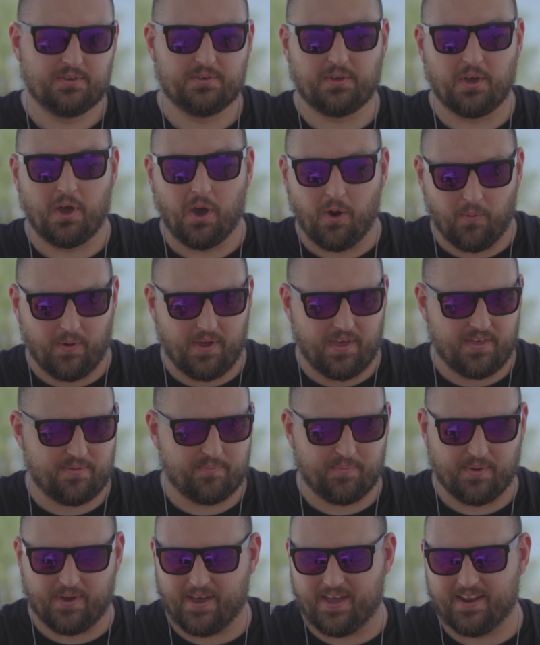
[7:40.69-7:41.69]
go
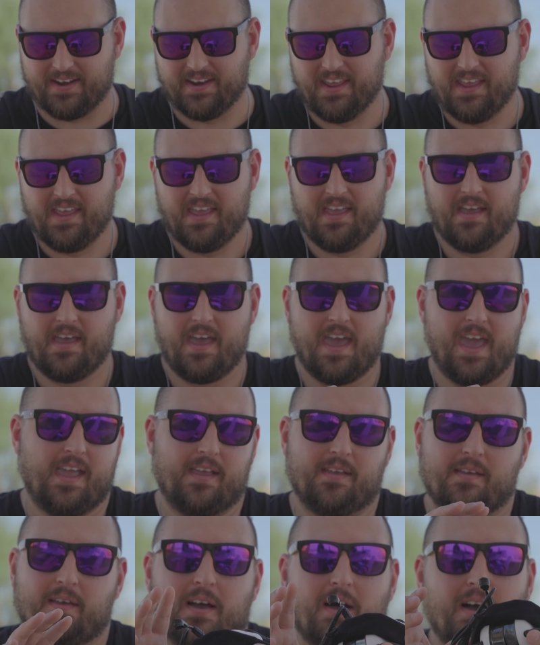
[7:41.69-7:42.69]
with, but
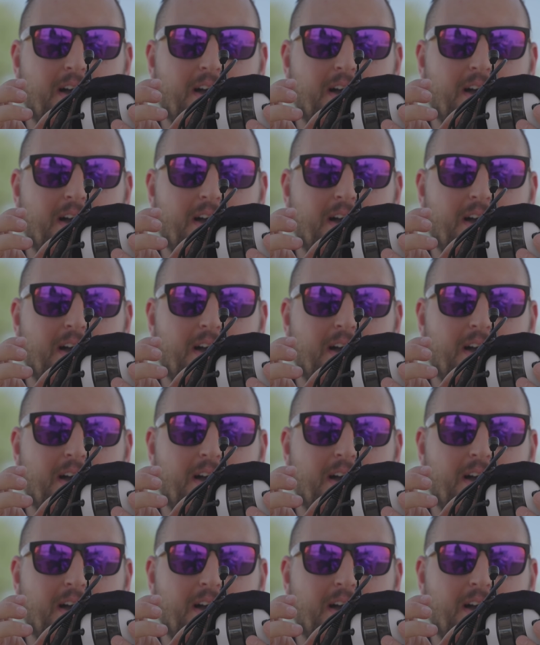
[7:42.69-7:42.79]
hey,